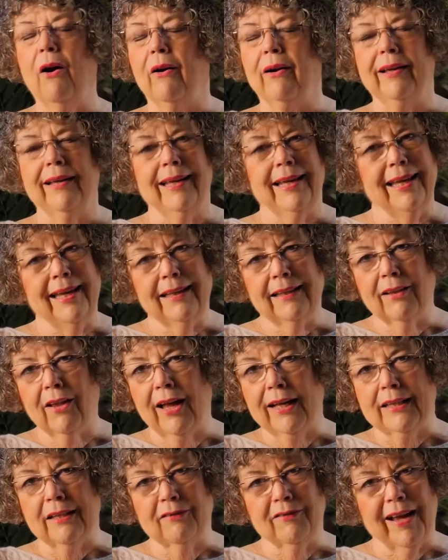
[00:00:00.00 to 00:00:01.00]
eat
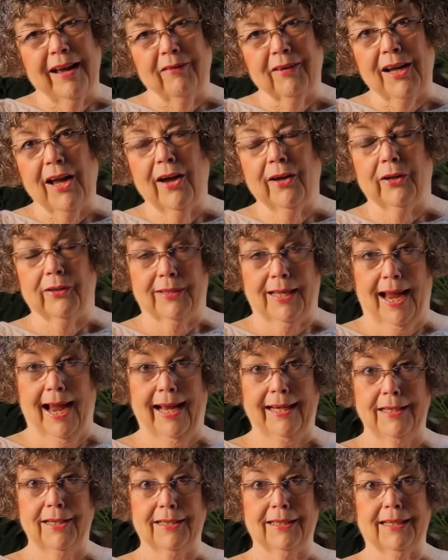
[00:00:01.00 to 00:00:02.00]
lots of avocados. I
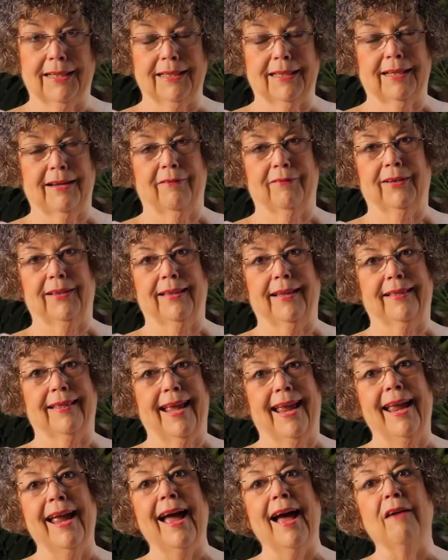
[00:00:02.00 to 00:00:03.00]
just discovered that they
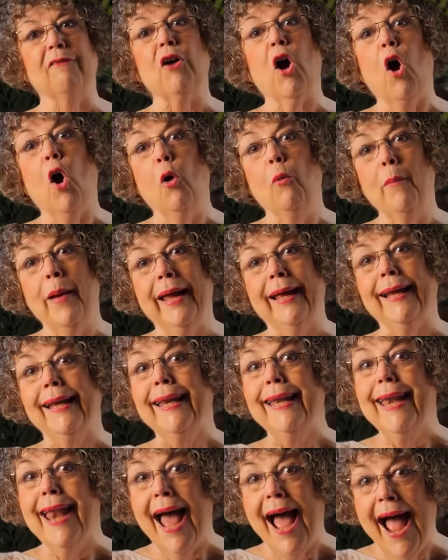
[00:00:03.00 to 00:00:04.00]
have
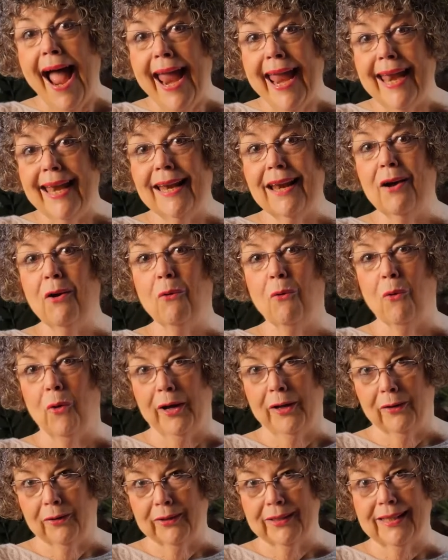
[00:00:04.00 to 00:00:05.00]
omega-9
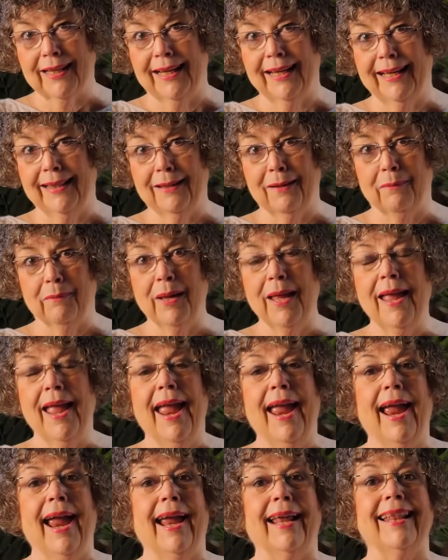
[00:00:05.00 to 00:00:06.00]
oils in them,
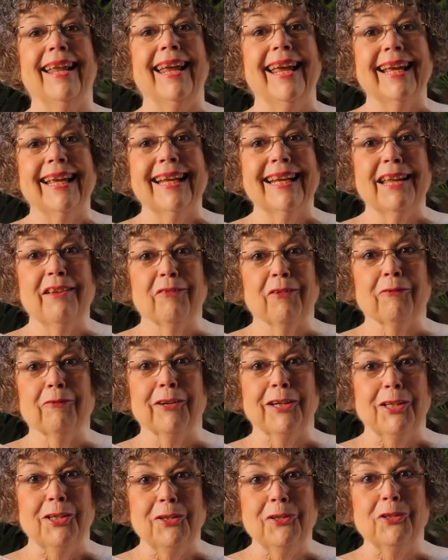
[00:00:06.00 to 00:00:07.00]
and it can even
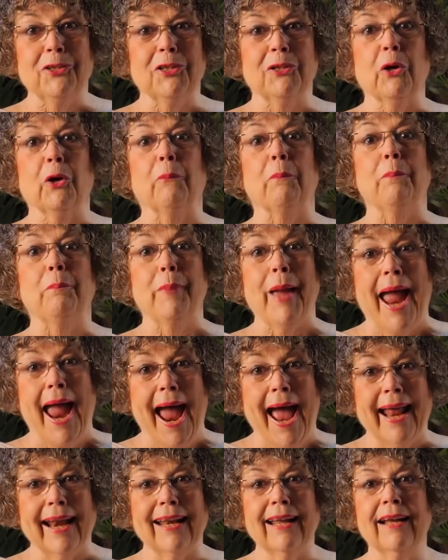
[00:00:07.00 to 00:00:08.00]
reduce your
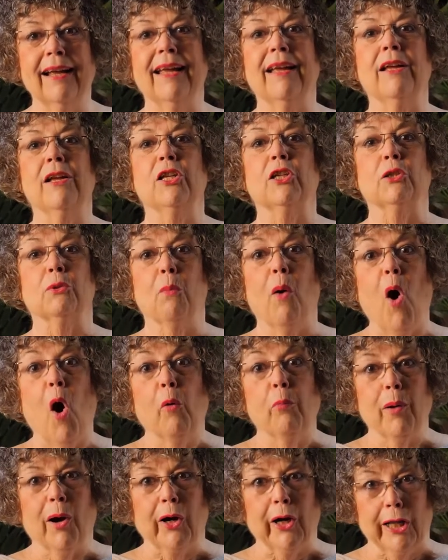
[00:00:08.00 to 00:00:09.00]
bad small
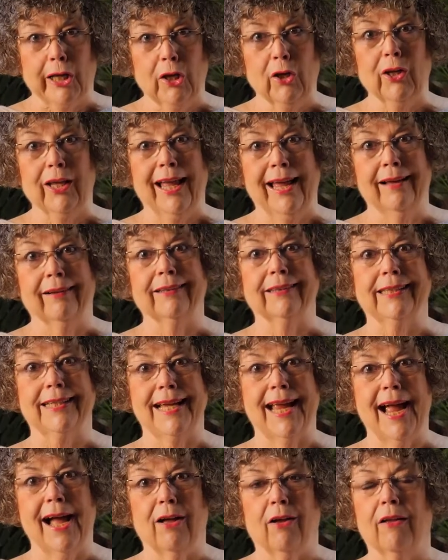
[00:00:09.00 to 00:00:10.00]
particle
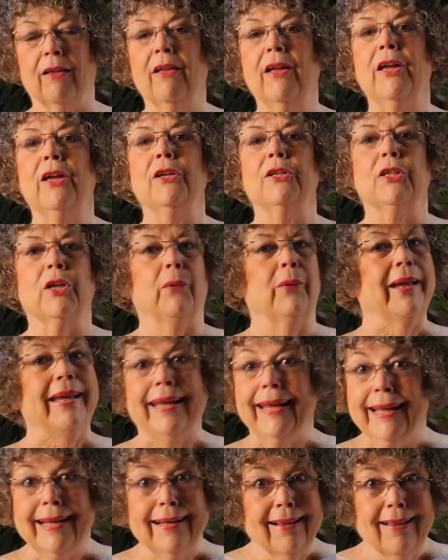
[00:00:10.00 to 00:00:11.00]
LDL. So
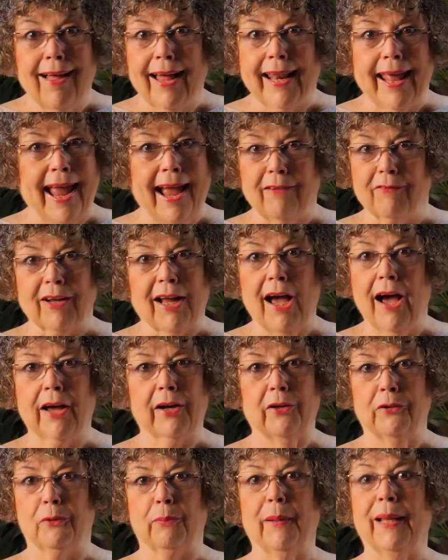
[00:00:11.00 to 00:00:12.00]
eat a lot of
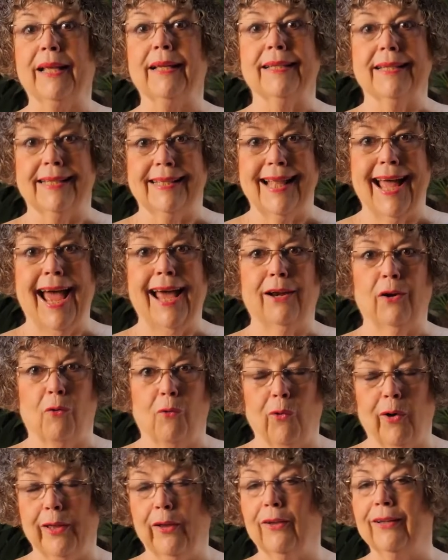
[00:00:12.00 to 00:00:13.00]
avocados because that
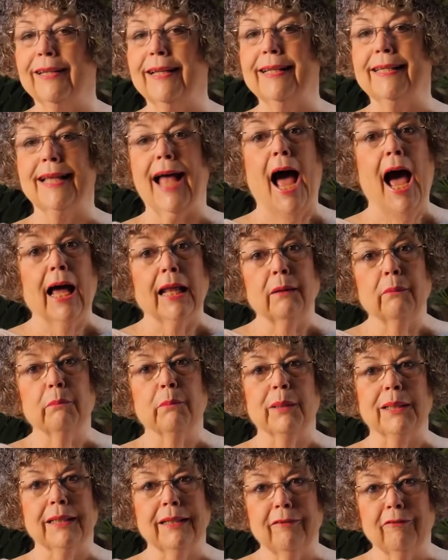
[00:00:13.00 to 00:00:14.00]
oil is
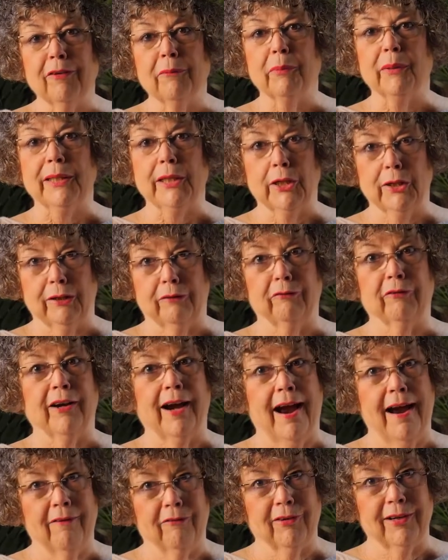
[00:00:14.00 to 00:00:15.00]
unbelievably good for
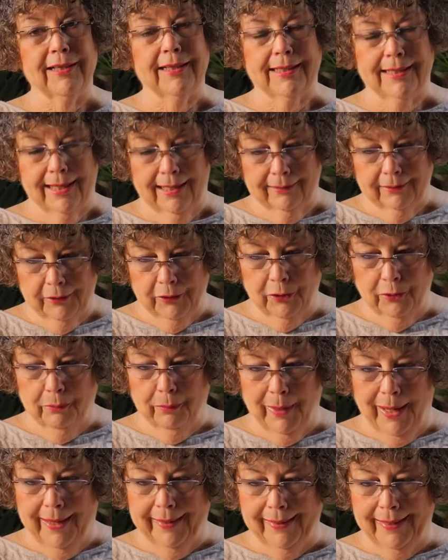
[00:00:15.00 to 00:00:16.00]
every cell in your
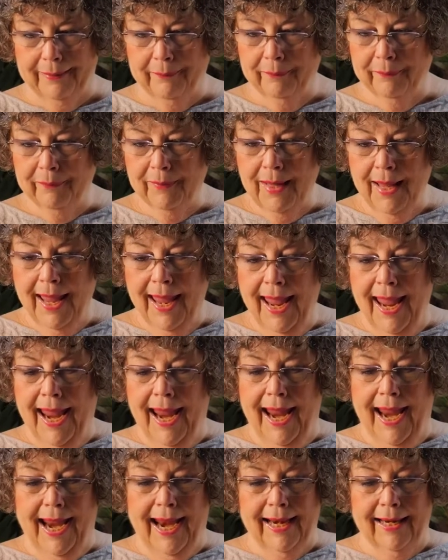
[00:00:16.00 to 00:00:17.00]
body.
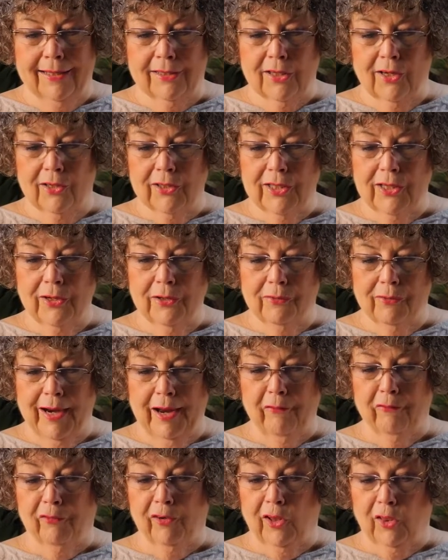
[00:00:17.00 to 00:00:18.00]
And it's also
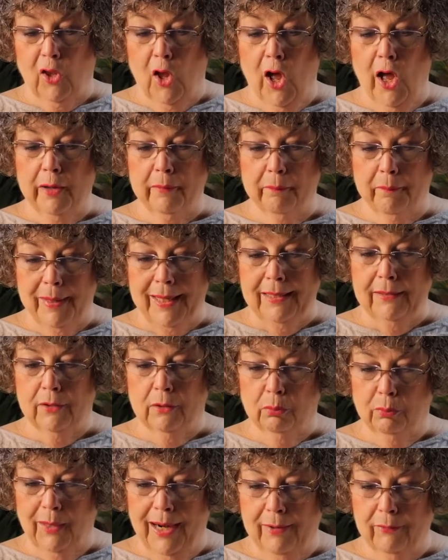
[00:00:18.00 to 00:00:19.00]
great for long bean
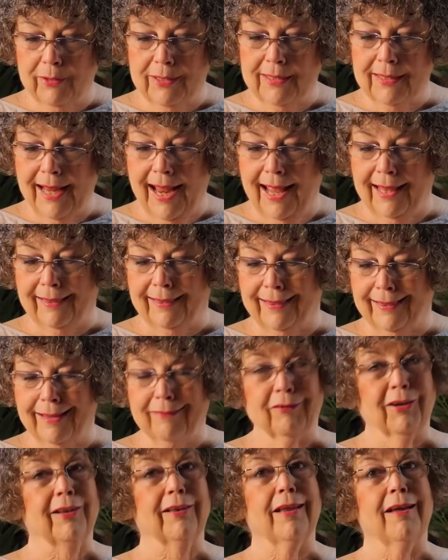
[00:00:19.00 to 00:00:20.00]
sprouts and
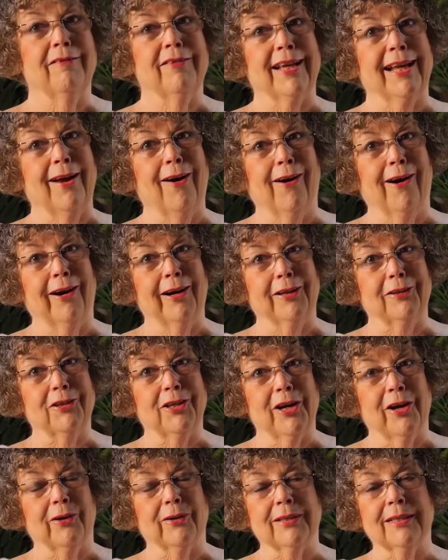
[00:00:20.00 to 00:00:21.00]
liver-loving
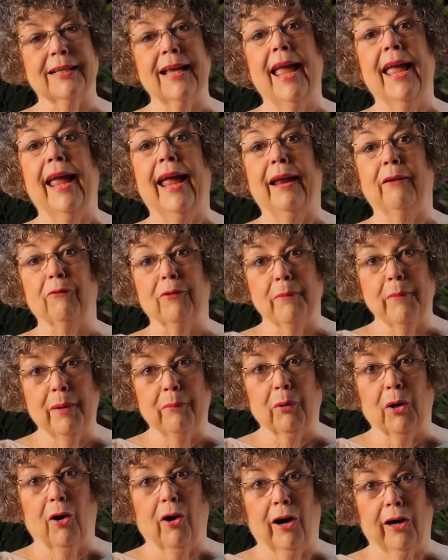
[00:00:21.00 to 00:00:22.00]
artichokes. And
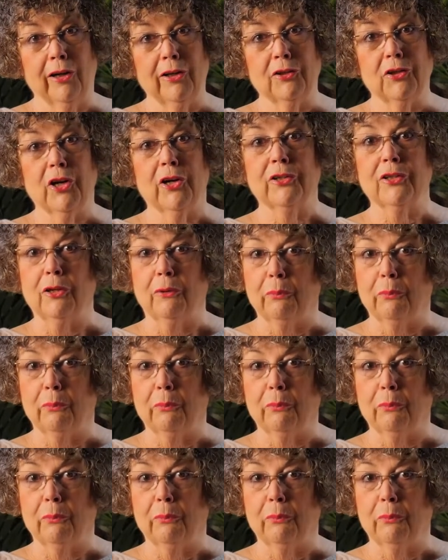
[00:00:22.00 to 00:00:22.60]
remember, artichokes are